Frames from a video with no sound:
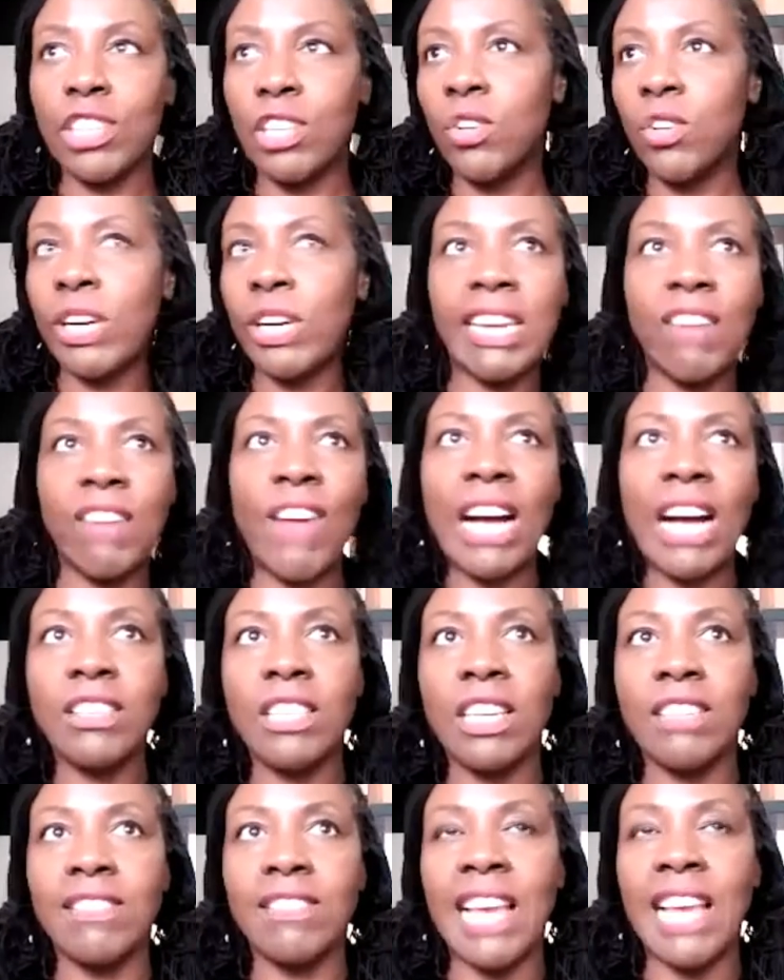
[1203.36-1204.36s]
look at around
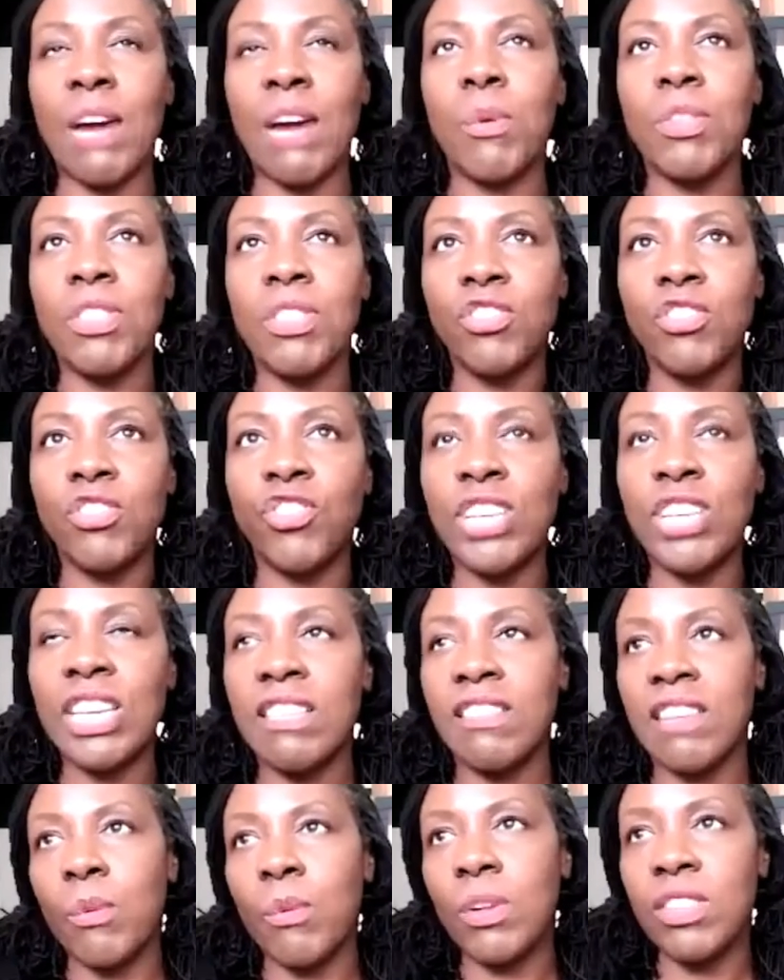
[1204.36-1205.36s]
us and say, I want those
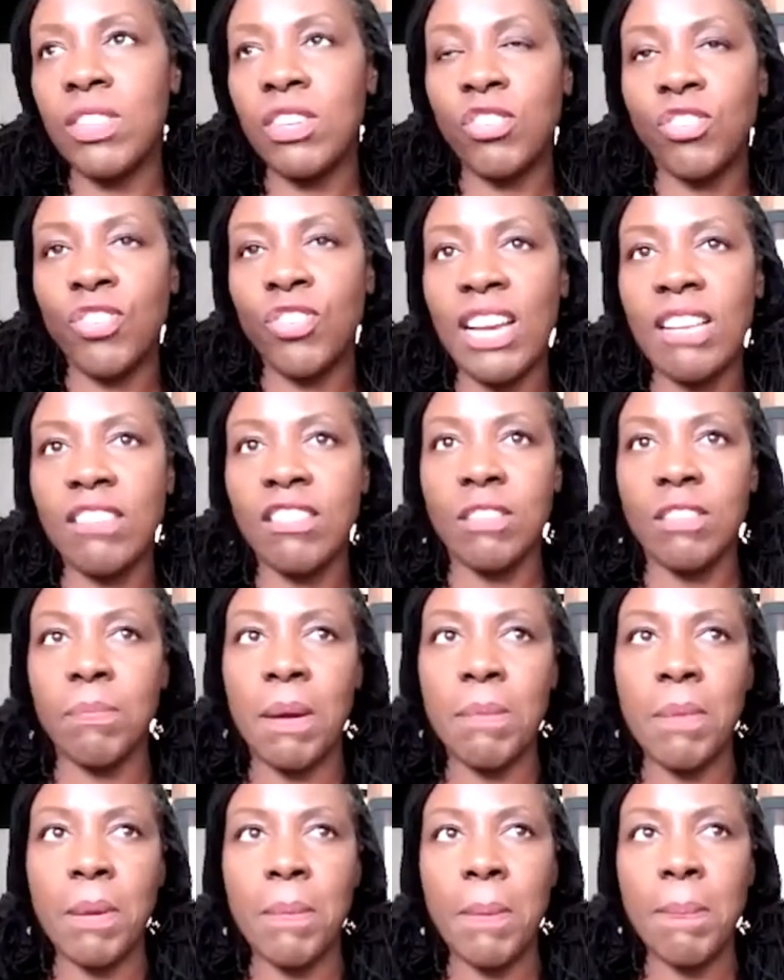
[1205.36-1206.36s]
jeans, I want those trousers,
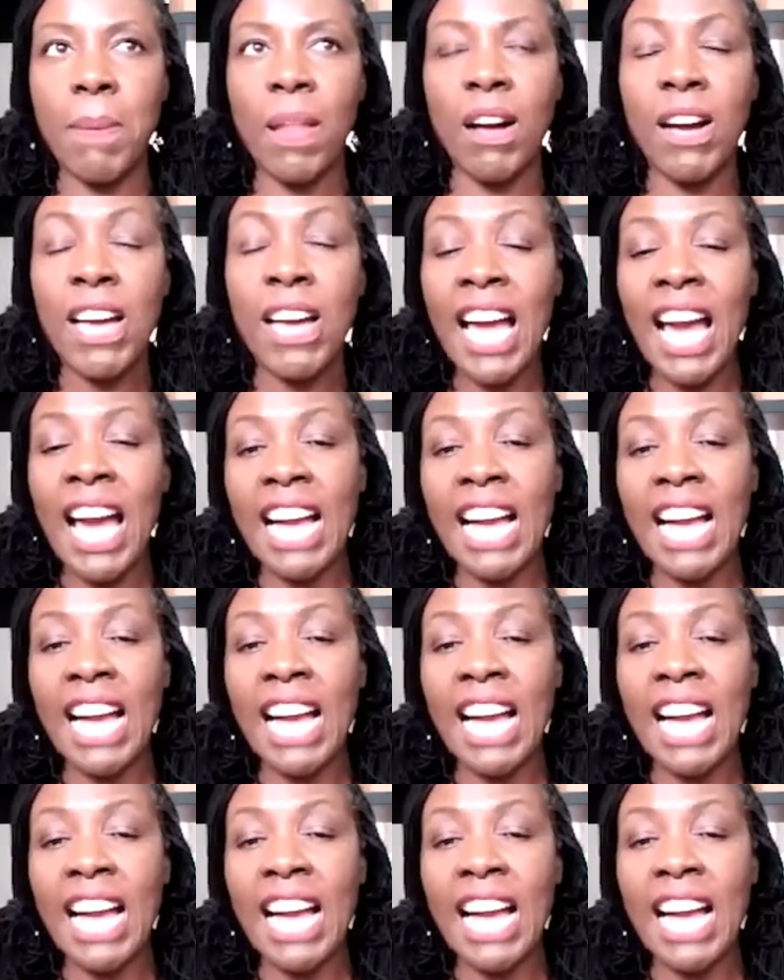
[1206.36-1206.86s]
blah, blah, blah, blah.